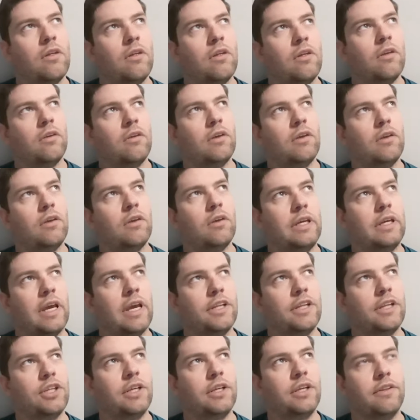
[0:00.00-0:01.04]

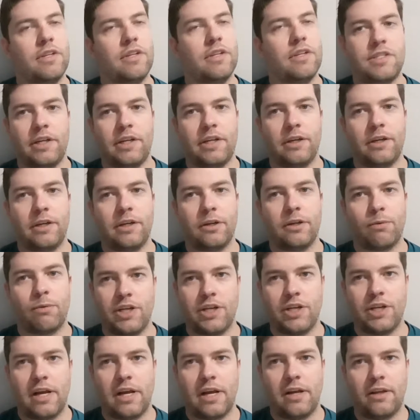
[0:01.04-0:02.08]
in this
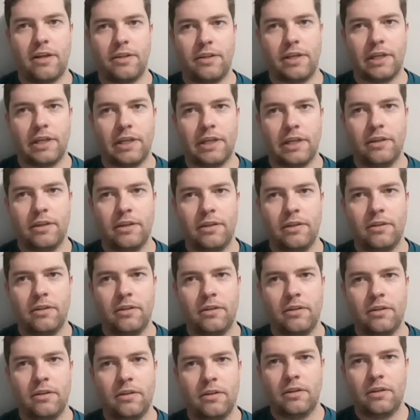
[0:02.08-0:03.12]
irrationality,
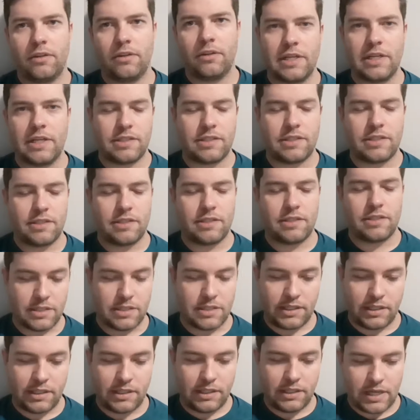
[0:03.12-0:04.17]
this
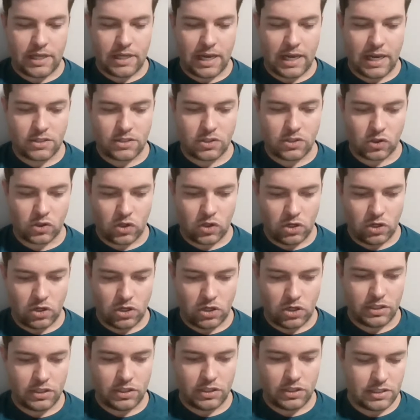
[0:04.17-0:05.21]
cancel
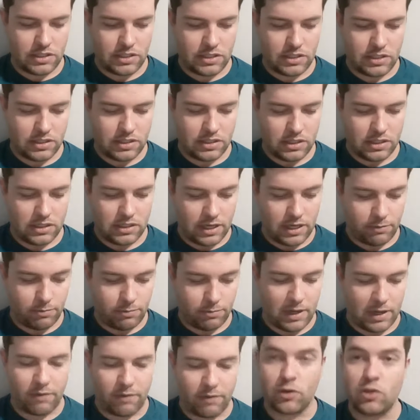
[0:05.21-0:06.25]
cultist like
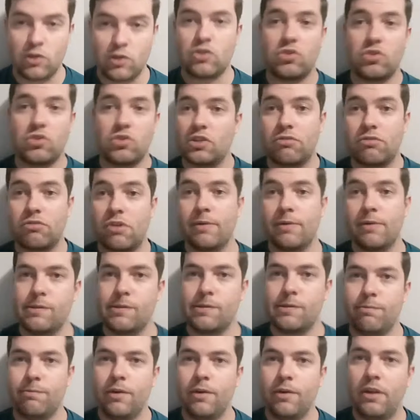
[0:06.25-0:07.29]
behavior, social
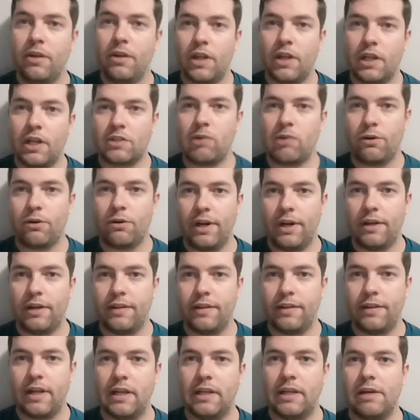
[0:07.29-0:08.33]
extremism. That's why I created
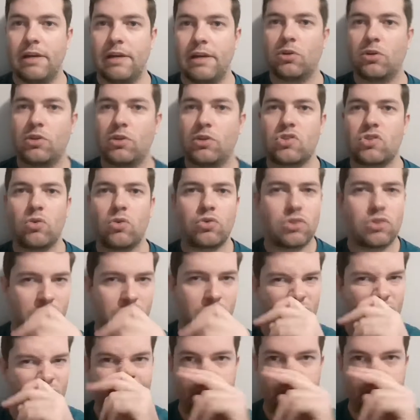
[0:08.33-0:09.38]
that label, because social
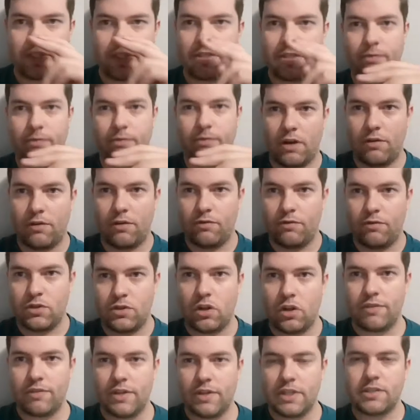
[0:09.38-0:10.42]
extremism covers
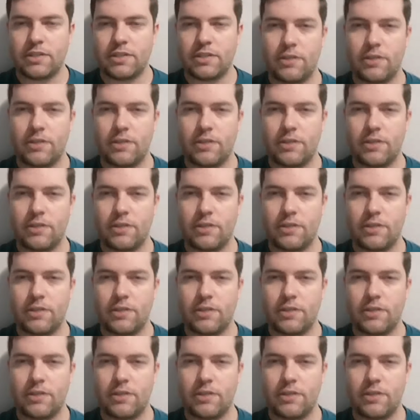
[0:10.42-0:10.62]
all of this.